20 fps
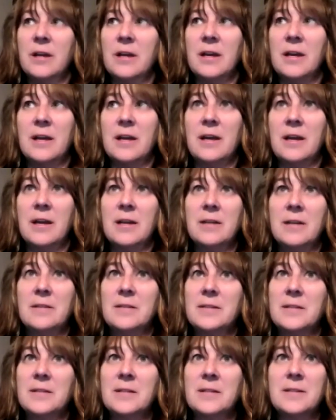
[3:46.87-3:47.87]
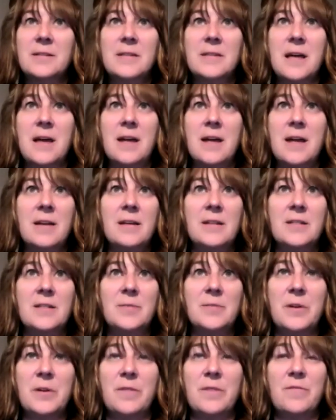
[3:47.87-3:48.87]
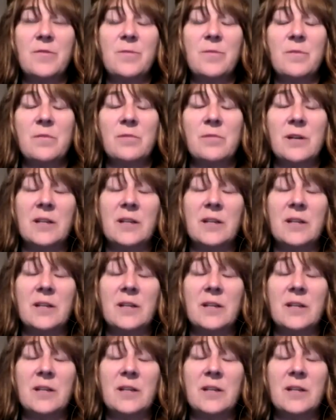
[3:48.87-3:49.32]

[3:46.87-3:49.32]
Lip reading: and since then it's been 5